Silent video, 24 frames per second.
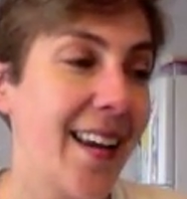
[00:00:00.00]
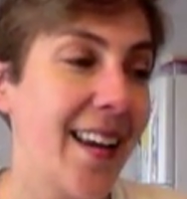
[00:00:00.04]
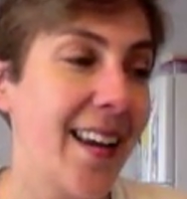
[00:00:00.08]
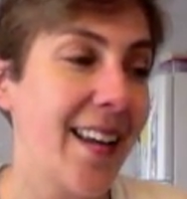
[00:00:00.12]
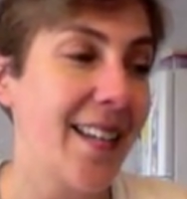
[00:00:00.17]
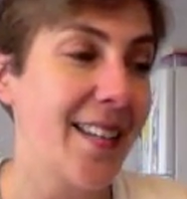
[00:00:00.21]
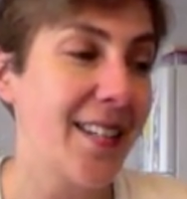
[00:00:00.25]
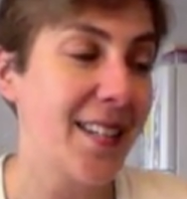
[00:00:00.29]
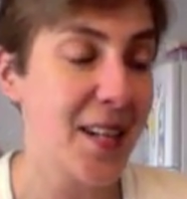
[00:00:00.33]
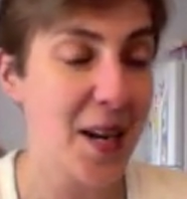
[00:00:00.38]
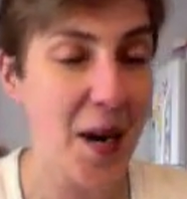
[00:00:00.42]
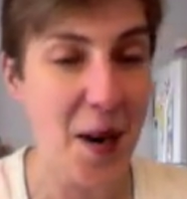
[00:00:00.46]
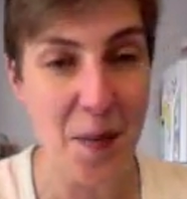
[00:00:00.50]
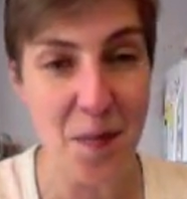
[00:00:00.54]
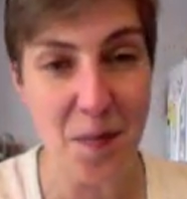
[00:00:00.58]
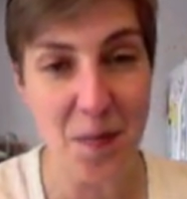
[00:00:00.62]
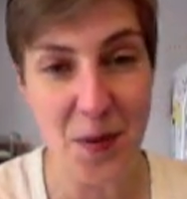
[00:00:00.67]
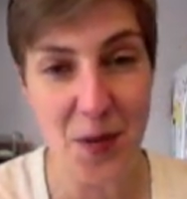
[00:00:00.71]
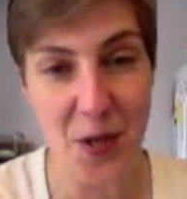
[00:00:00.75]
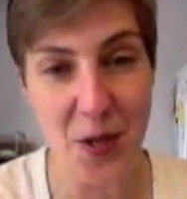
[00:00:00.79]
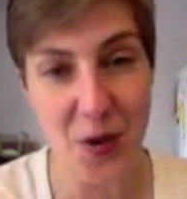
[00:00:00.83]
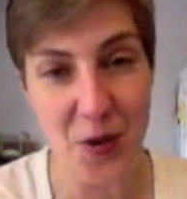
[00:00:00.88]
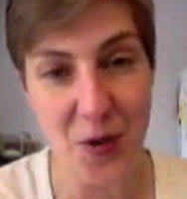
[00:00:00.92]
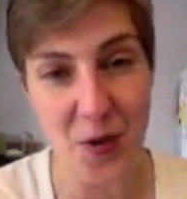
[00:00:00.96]
it's
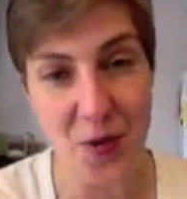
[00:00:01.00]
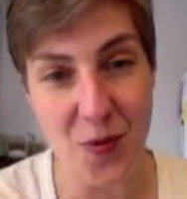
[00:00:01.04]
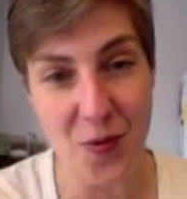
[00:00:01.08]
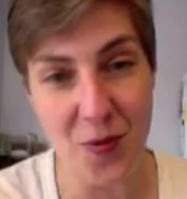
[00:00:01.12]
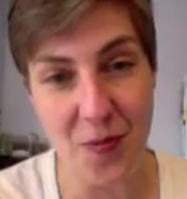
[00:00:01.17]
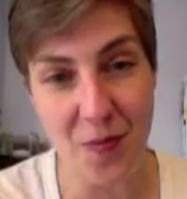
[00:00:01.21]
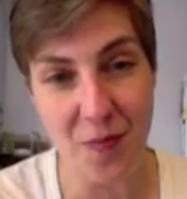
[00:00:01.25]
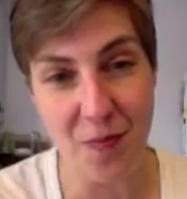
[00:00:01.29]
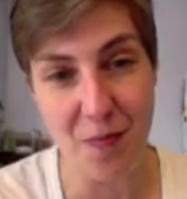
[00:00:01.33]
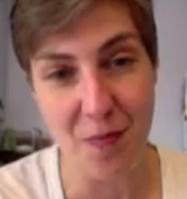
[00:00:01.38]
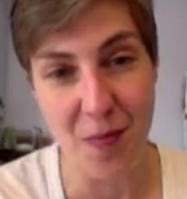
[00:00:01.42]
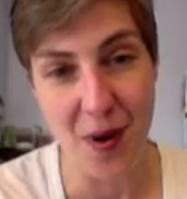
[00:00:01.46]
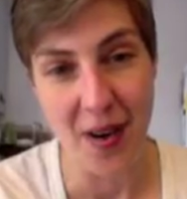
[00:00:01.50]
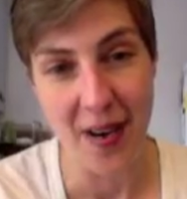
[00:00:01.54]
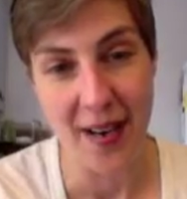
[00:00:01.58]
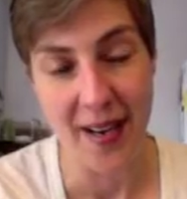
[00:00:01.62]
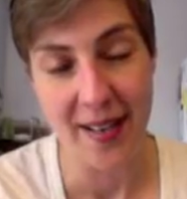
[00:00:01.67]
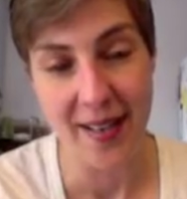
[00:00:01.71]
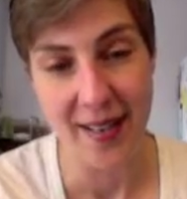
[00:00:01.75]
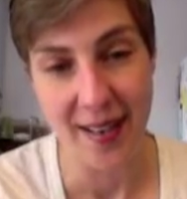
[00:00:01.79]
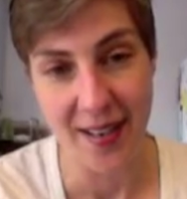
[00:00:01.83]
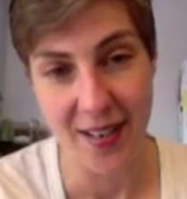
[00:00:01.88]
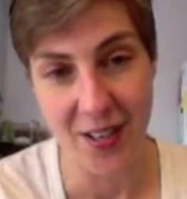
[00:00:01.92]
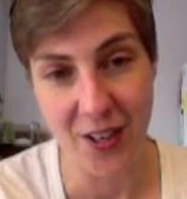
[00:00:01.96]
come to my
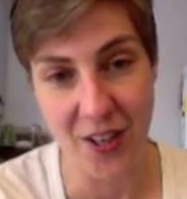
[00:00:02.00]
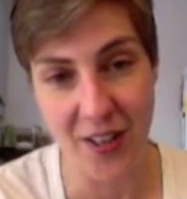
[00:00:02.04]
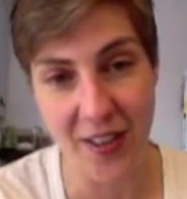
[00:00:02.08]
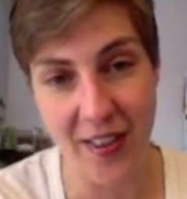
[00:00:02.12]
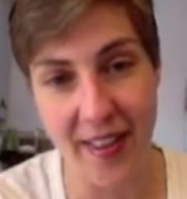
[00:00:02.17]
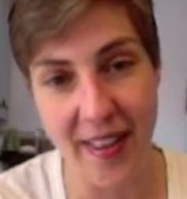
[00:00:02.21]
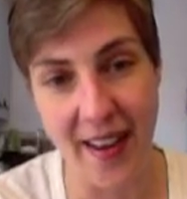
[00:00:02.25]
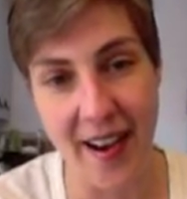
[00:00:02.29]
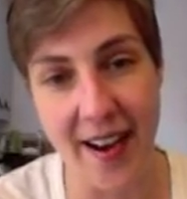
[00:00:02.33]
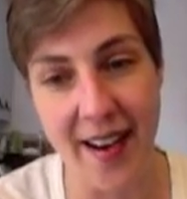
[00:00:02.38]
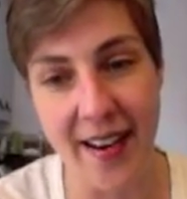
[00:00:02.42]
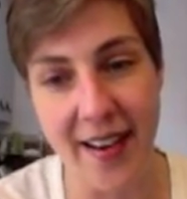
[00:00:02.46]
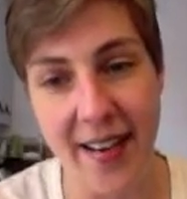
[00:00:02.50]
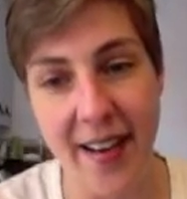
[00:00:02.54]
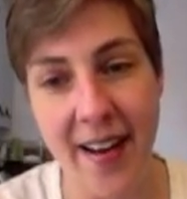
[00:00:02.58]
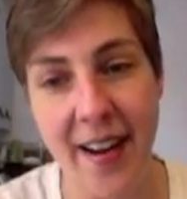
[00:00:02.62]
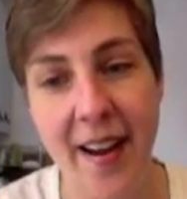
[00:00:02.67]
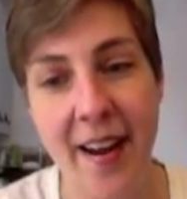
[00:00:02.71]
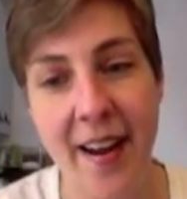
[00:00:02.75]
attention that